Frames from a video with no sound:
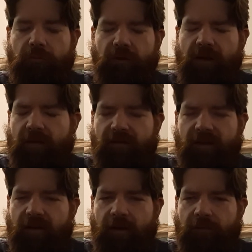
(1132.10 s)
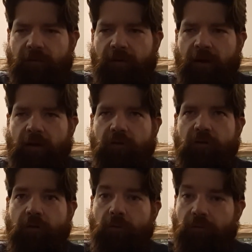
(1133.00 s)
can't stand it after that.
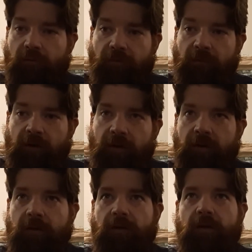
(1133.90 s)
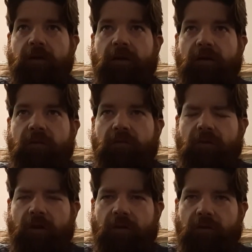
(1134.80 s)
She loses the fight and
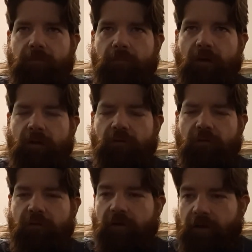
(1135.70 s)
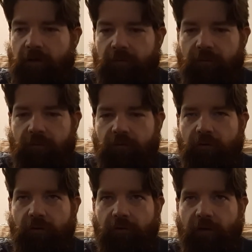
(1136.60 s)
just leaves. She
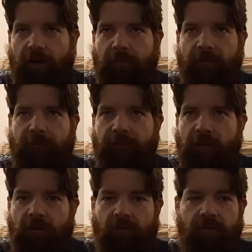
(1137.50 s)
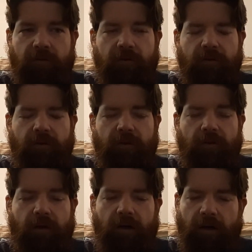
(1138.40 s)
starts hopping the fence.
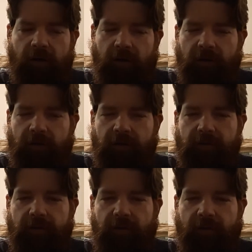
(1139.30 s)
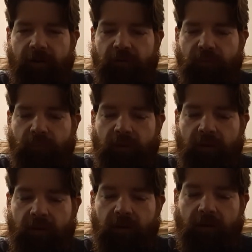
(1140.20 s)
That's
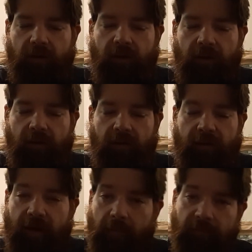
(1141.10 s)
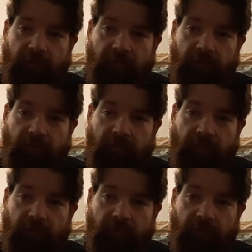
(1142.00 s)
when the captain